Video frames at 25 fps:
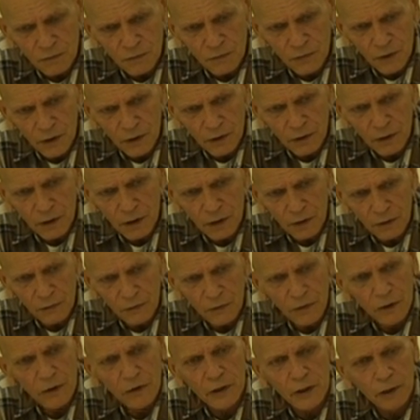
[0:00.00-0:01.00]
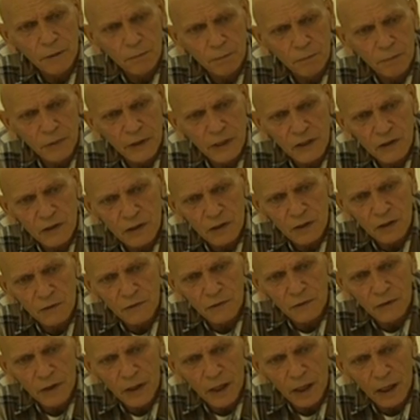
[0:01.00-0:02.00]
very, very impressive
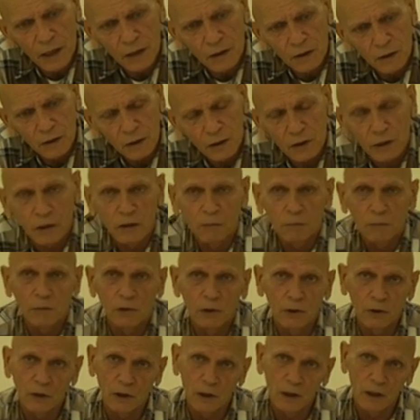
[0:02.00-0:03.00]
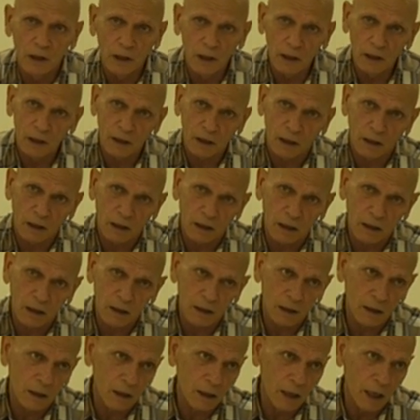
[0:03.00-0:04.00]
how the community
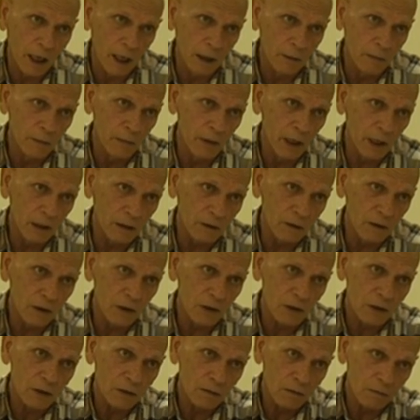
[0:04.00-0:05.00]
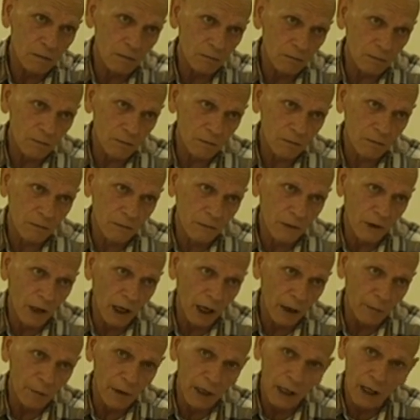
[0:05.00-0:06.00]
came
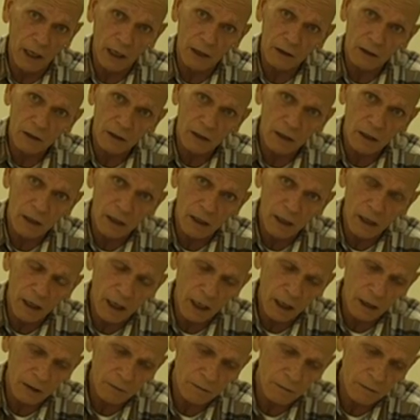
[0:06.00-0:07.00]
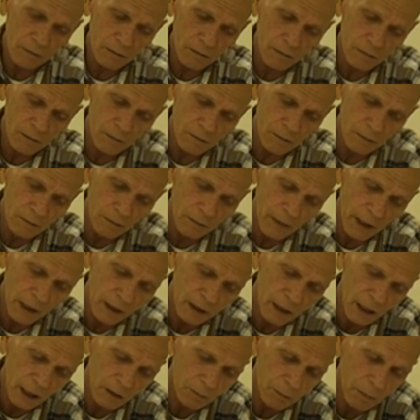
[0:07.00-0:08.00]
out and
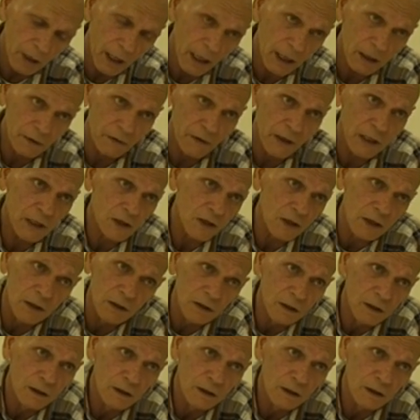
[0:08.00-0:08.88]
made that park function.